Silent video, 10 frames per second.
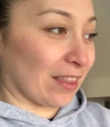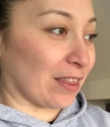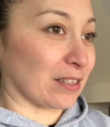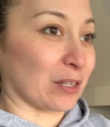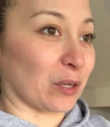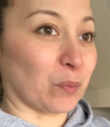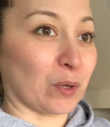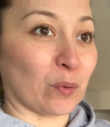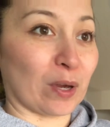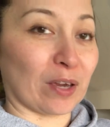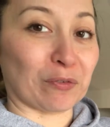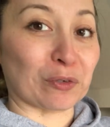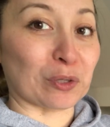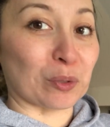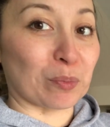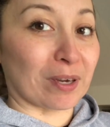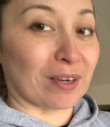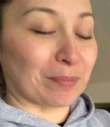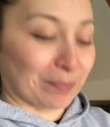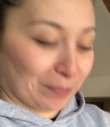The sun went away for a little
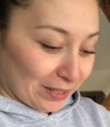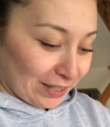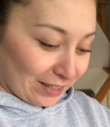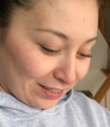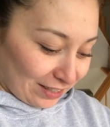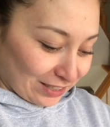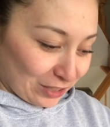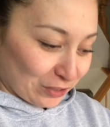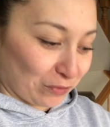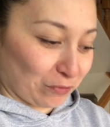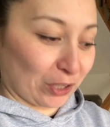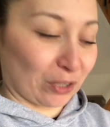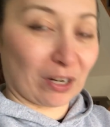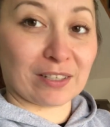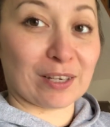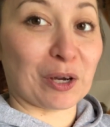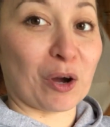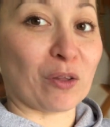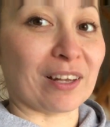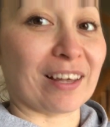bit, but I just figured I'd take
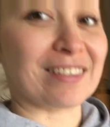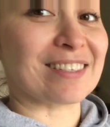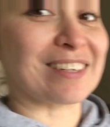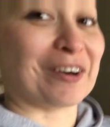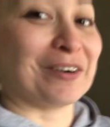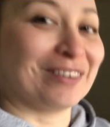all the lights down